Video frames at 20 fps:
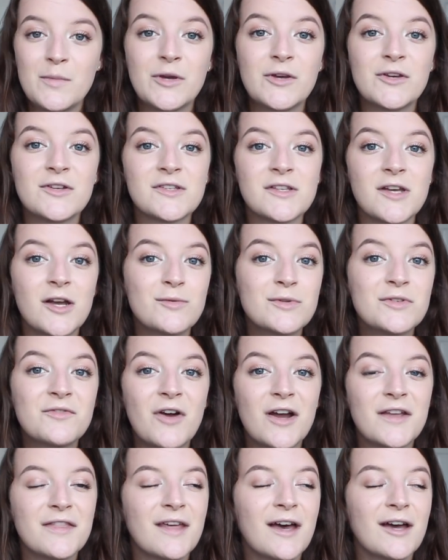because I would
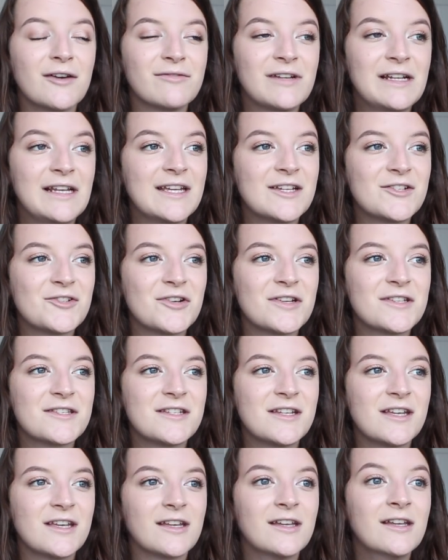find that really
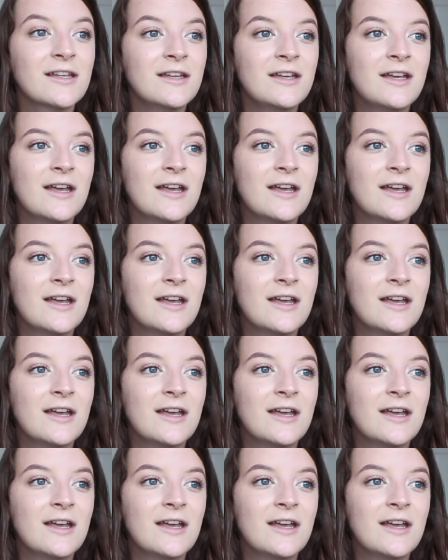interesting.